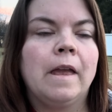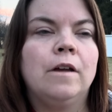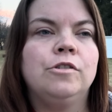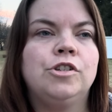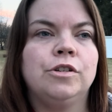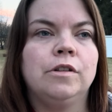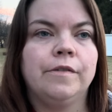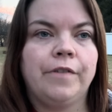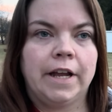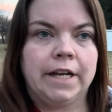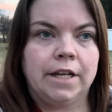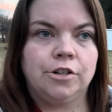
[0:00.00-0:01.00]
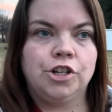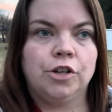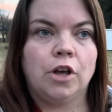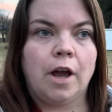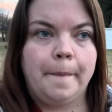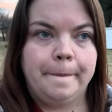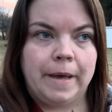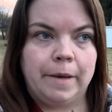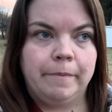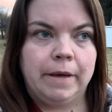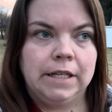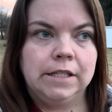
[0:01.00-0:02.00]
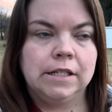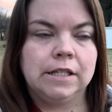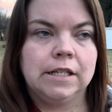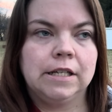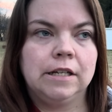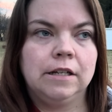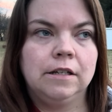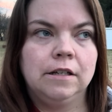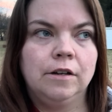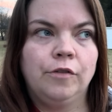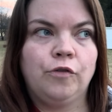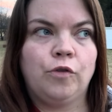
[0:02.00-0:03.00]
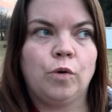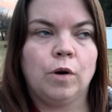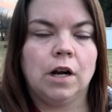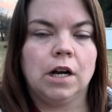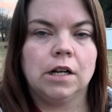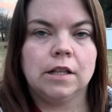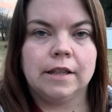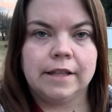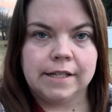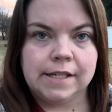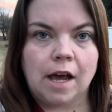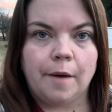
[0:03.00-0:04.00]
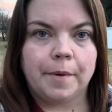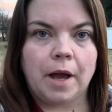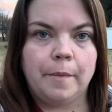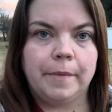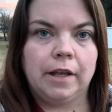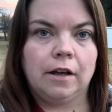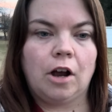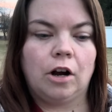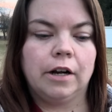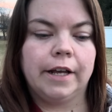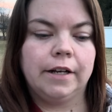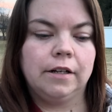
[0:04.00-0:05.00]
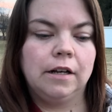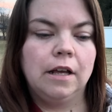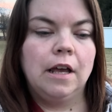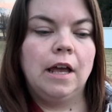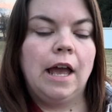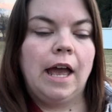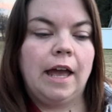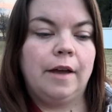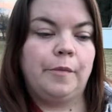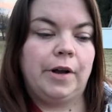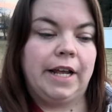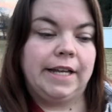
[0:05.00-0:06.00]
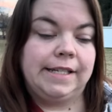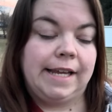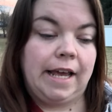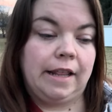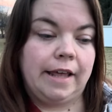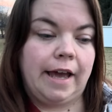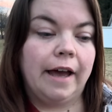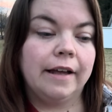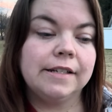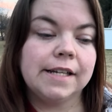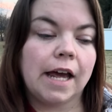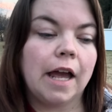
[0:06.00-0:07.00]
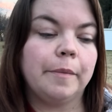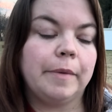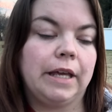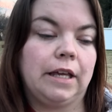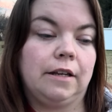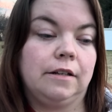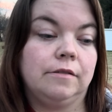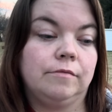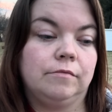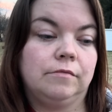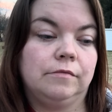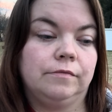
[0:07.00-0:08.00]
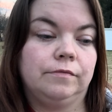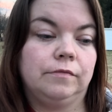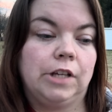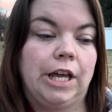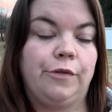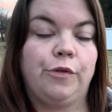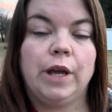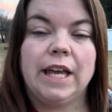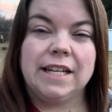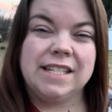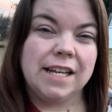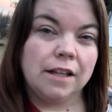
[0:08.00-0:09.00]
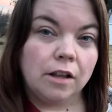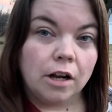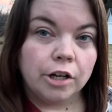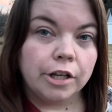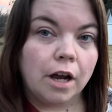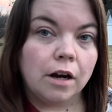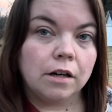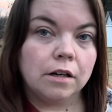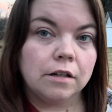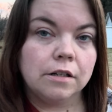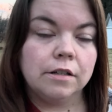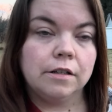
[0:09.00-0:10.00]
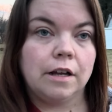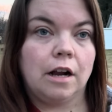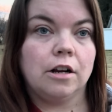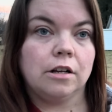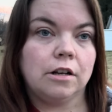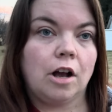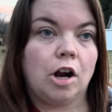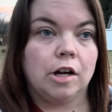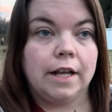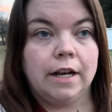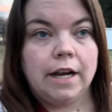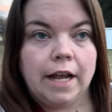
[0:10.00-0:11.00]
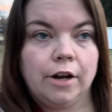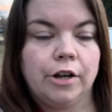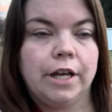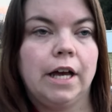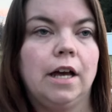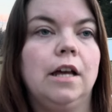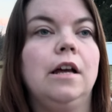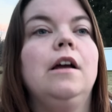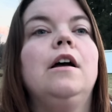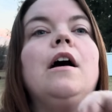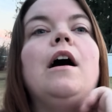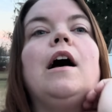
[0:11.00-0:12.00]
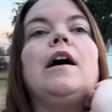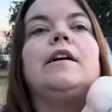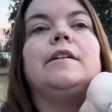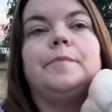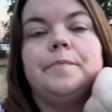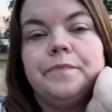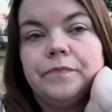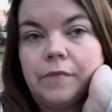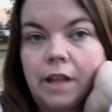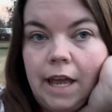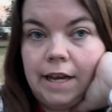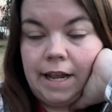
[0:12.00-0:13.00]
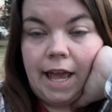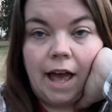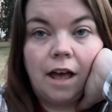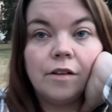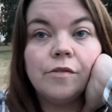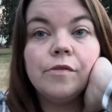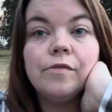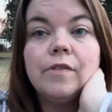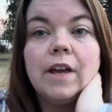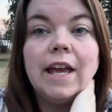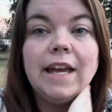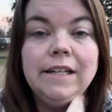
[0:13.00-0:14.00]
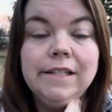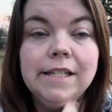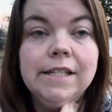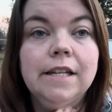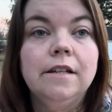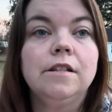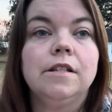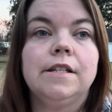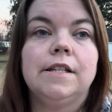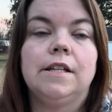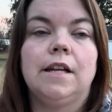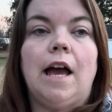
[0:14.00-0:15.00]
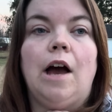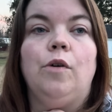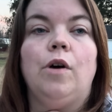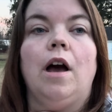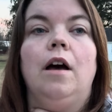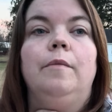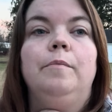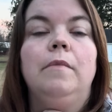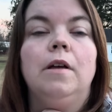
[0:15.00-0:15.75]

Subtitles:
do the financial commitment for this upcoming garden. And when I say that, I mean, if we can till our yard, our garden area, and have a decent outcome